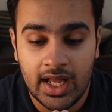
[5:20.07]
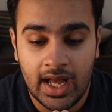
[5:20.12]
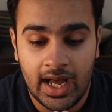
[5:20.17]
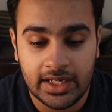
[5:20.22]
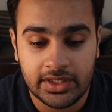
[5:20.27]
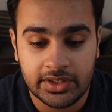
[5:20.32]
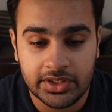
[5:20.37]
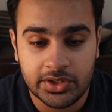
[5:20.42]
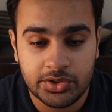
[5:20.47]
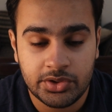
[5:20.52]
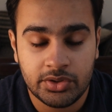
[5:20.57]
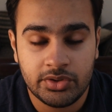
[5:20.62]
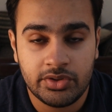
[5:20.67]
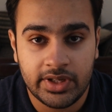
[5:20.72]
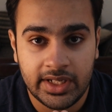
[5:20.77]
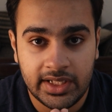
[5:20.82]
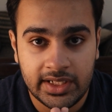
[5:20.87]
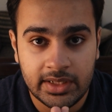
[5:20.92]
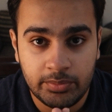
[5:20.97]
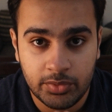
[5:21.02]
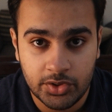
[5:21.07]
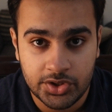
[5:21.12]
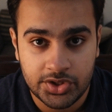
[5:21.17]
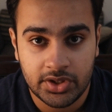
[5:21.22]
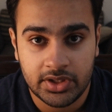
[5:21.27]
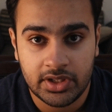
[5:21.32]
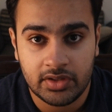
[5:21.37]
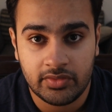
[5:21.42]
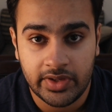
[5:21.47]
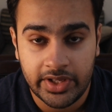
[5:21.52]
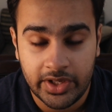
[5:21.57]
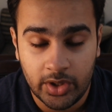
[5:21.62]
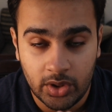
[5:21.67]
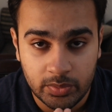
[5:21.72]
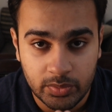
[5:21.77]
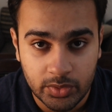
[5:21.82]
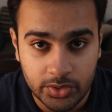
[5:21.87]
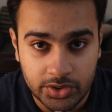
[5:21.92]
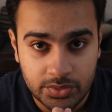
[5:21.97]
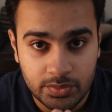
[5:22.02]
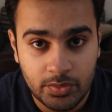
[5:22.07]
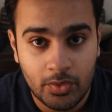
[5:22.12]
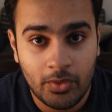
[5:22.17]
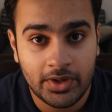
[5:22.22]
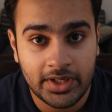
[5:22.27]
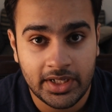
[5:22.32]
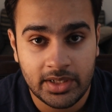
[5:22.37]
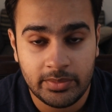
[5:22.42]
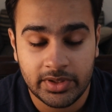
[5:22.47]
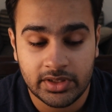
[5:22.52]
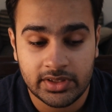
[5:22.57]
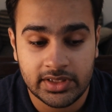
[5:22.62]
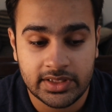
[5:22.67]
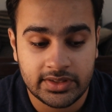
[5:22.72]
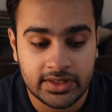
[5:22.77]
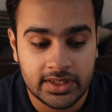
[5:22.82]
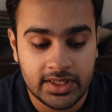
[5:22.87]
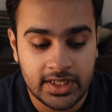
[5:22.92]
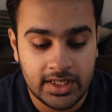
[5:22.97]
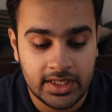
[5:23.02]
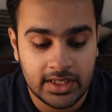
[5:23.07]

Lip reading: and you should really push it away or postpone it because